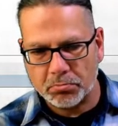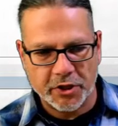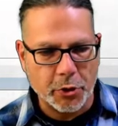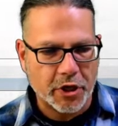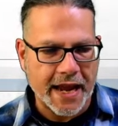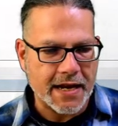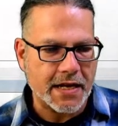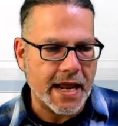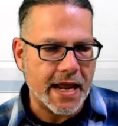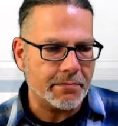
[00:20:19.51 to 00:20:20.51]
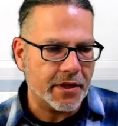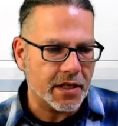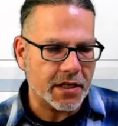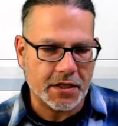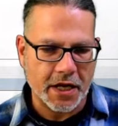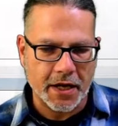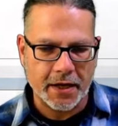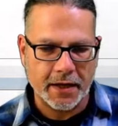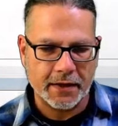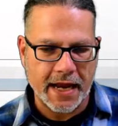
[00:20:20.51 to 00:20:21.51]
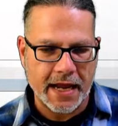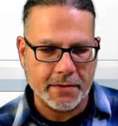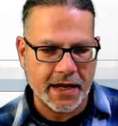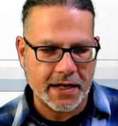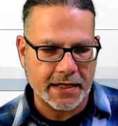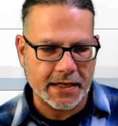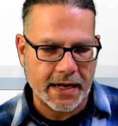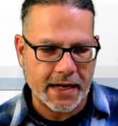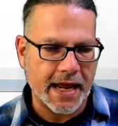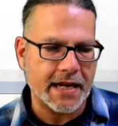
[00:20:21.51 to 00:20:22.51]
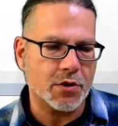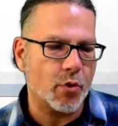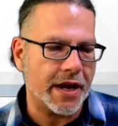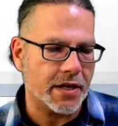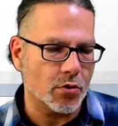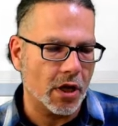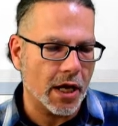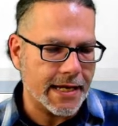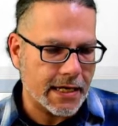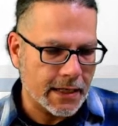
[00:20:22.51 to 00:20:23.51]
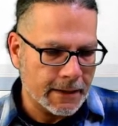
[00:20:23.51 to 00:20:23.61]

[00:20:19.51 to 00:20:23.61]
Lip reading: you can name that in any way you like,